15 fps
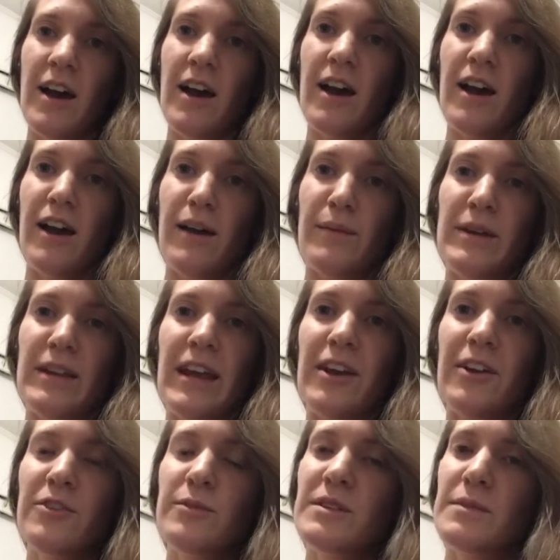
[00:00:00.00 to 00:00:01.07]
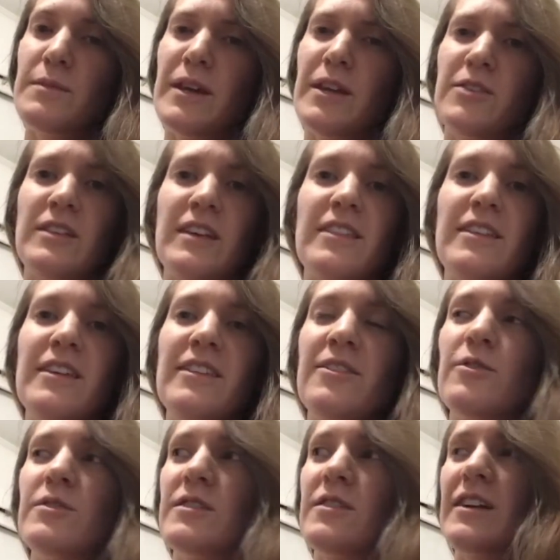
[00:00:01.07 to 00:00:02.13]
Um, and heirloom tomatoes, I think
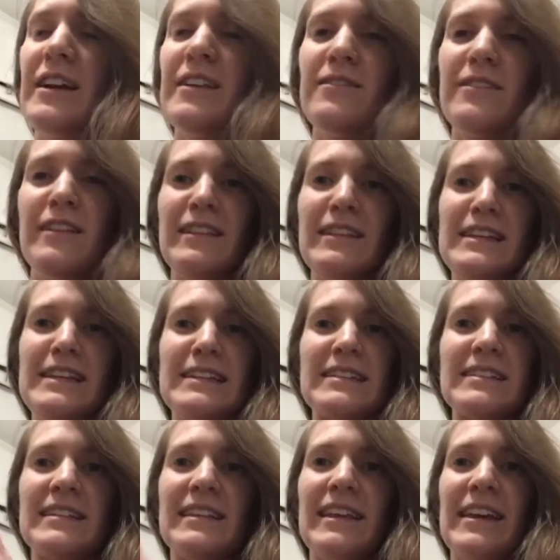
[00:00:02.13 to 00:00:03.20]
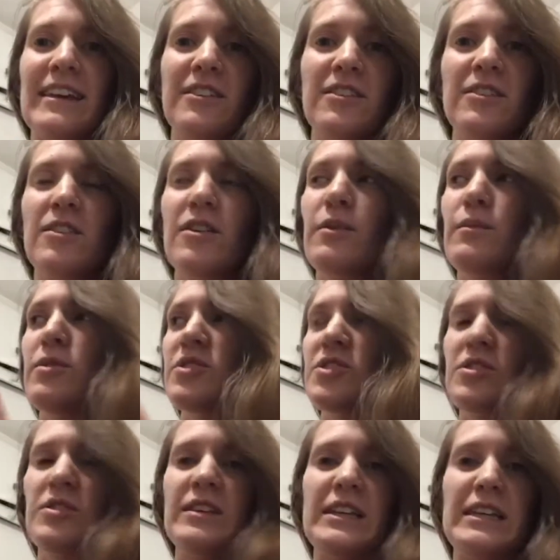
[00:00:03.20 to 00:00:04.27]
those are kind of the least like
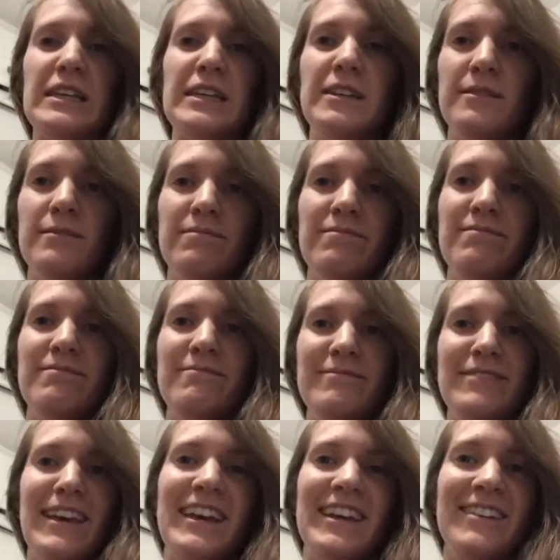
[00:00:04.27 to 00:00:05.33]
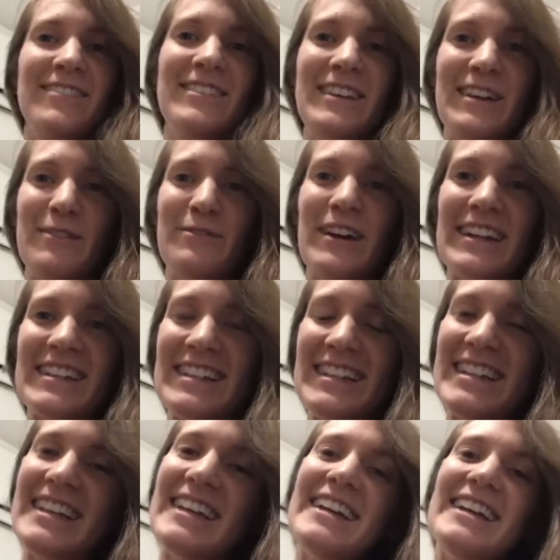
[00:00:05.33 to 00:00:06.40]
commercially negatively
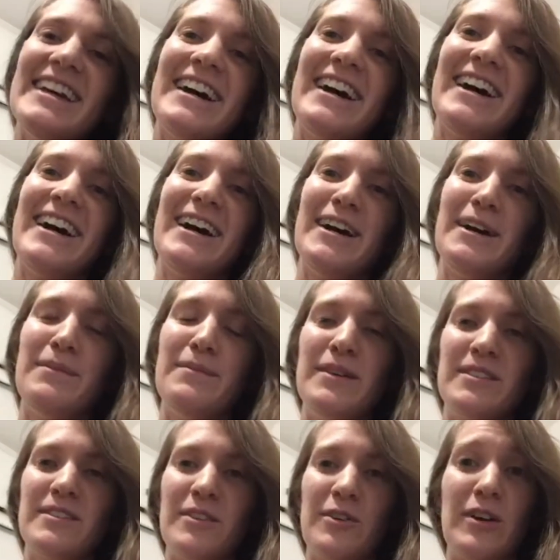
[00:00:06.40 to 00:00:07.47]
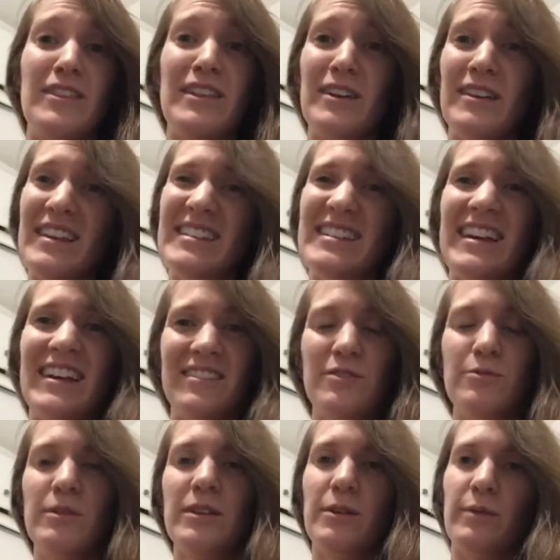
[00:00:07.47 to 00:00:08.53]
affected. Um, so, and they, they taste
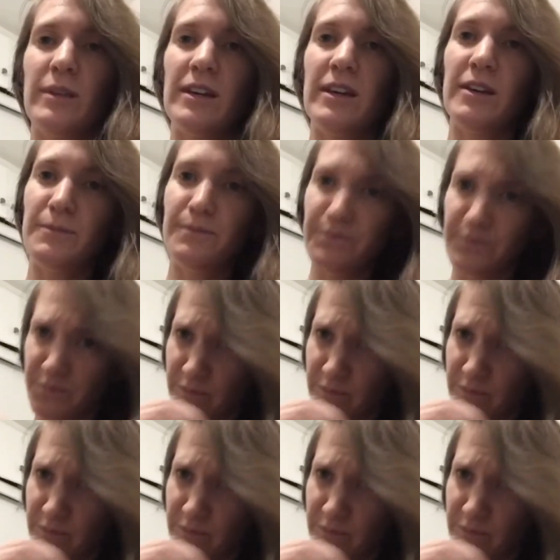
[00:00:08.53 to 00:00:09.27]
really, really good.